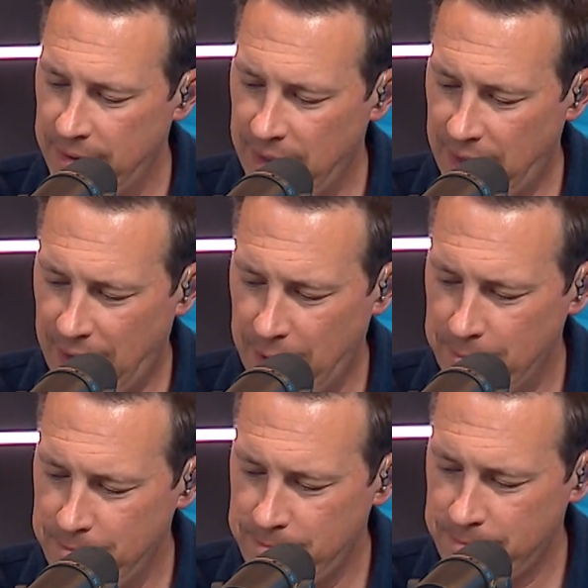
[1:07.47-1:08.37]

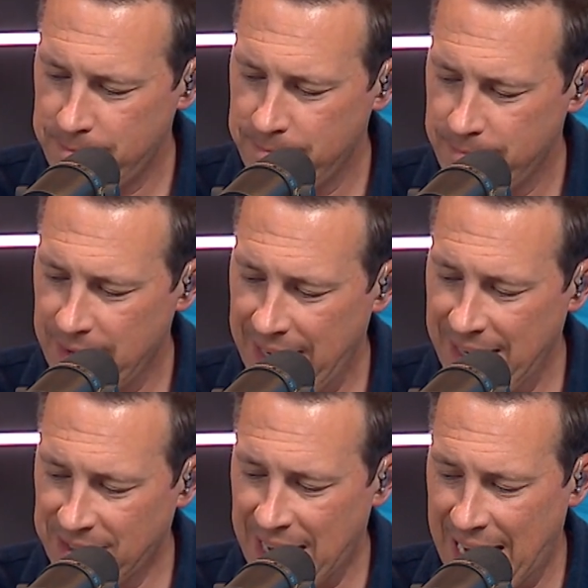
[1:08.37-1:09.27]
it
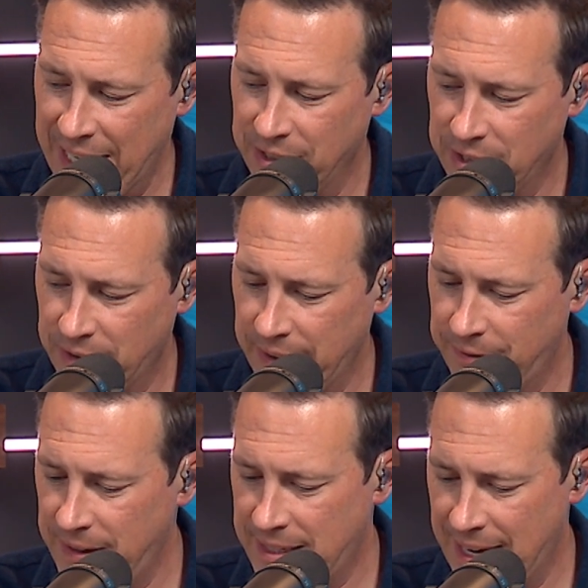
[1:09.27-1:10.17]
has a higher degree of
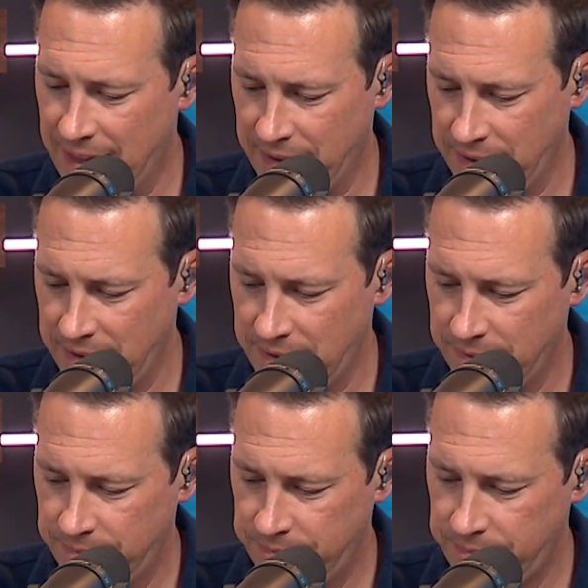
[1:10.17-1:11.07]
fatalities.
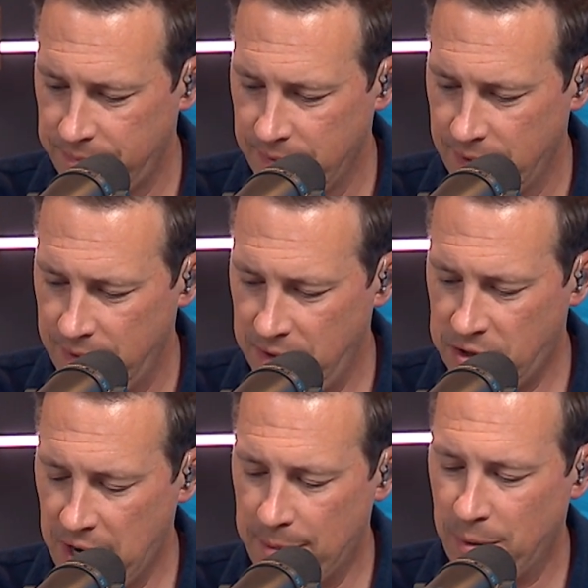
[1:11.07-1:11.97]
This
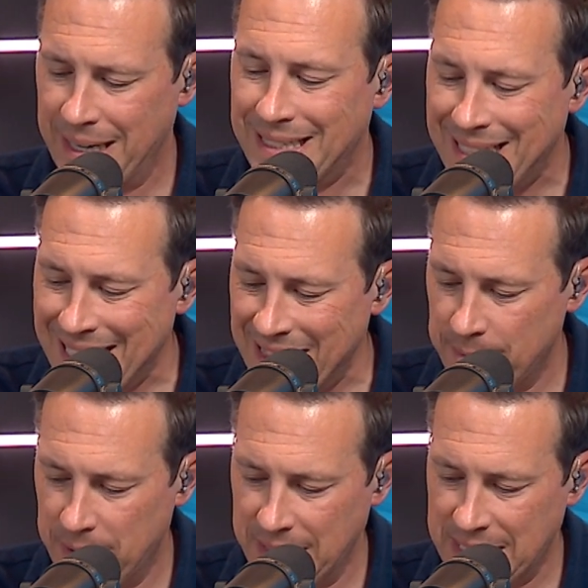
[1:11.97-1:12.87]
job ranked 10th
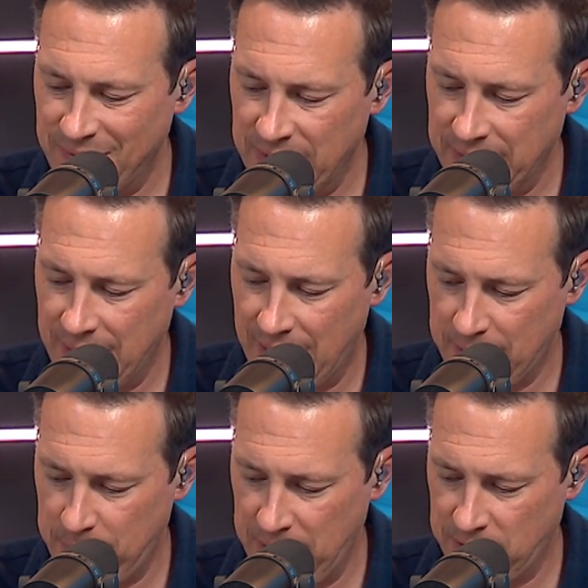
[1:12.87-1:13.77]
among civilian
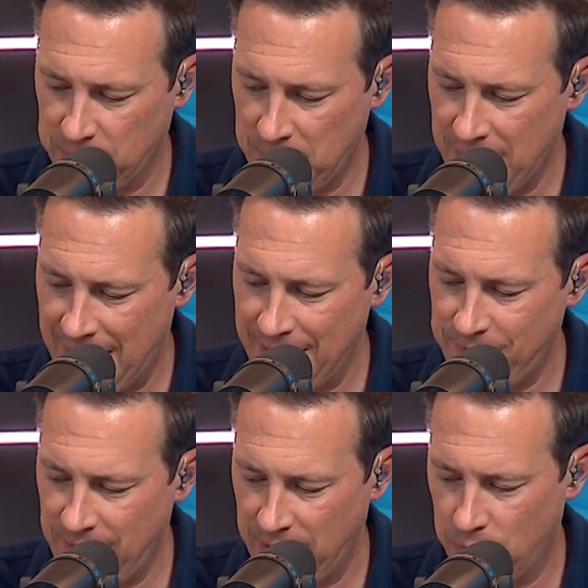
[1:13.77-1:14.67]
occupations with high
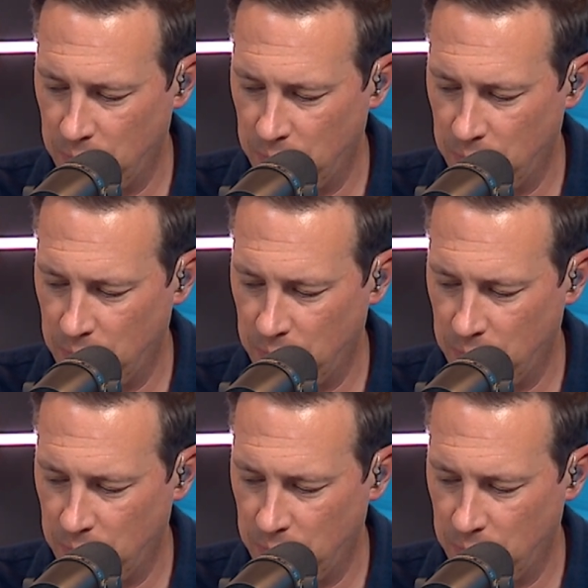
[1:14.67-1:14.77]
fatal